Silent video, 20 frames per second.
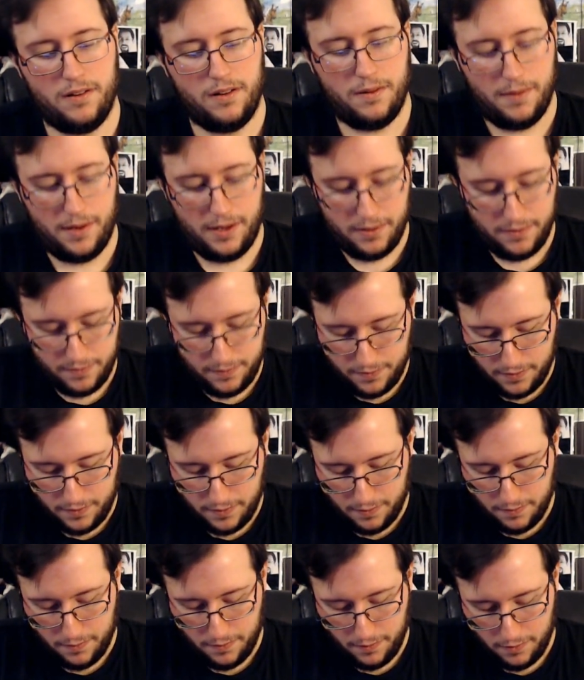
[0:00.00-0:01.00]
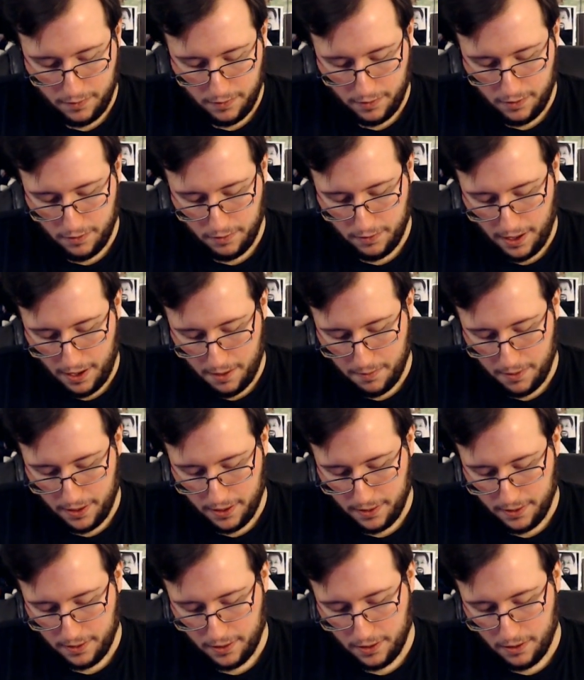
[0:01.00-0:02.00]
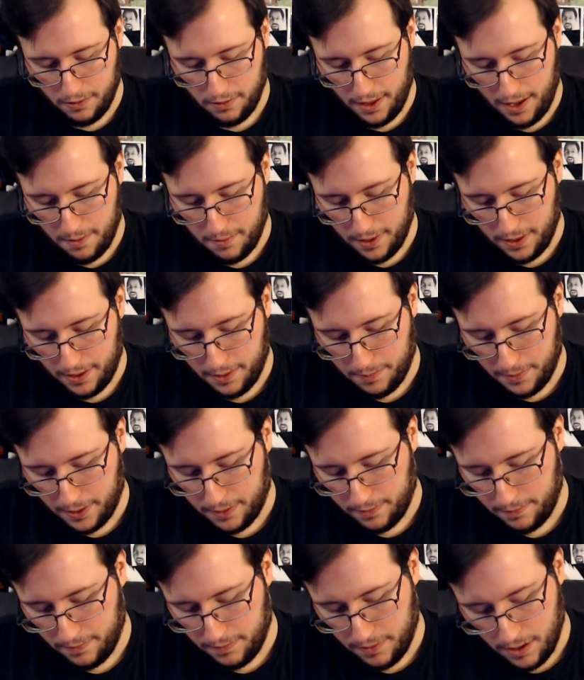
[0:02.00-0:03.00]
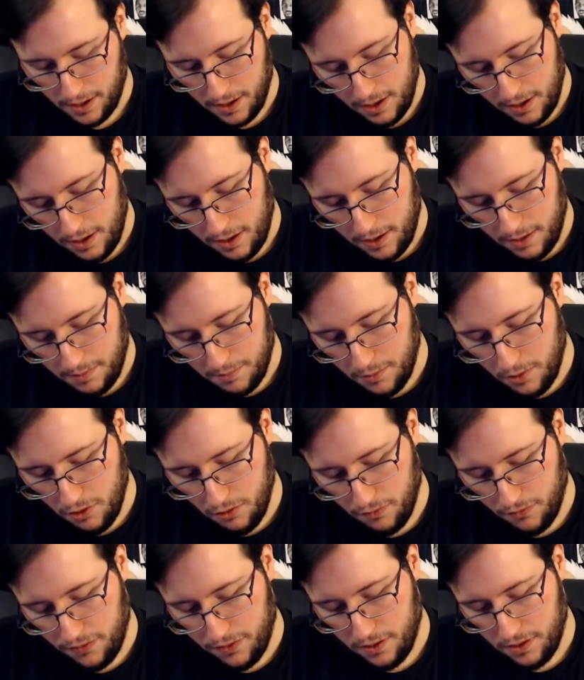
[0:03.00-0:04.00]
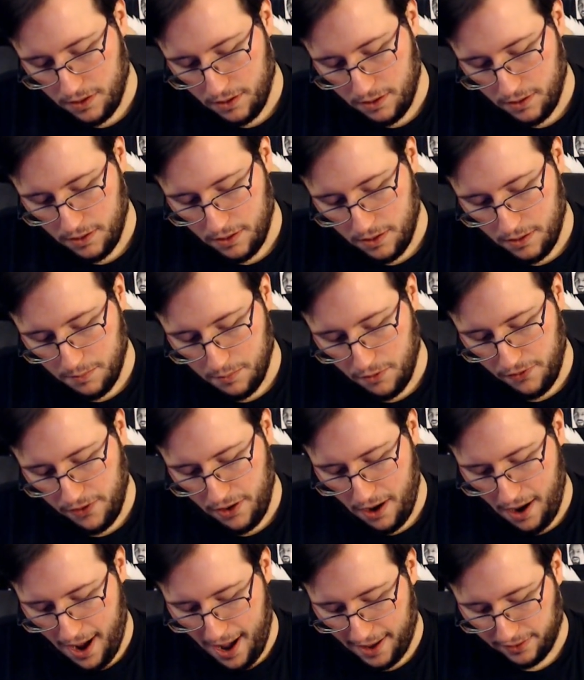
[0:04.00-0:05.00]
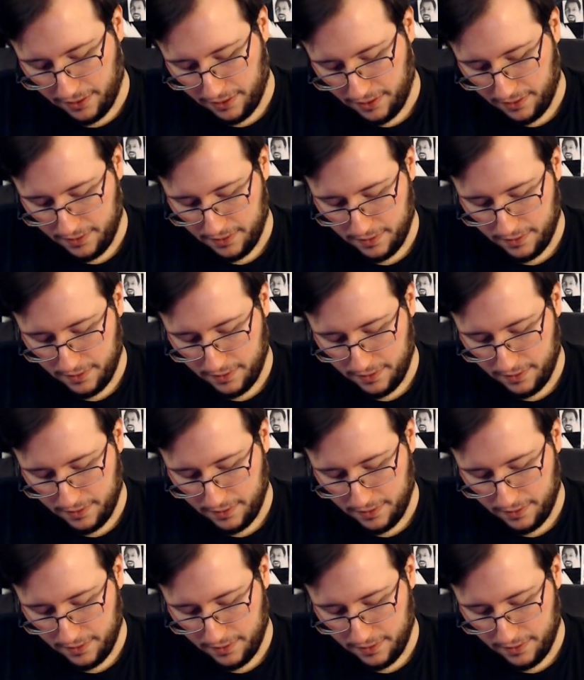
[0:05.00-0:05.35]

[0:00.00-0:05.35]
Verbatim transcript: Come on, go that way. Go that way. Come on, move, move your ass.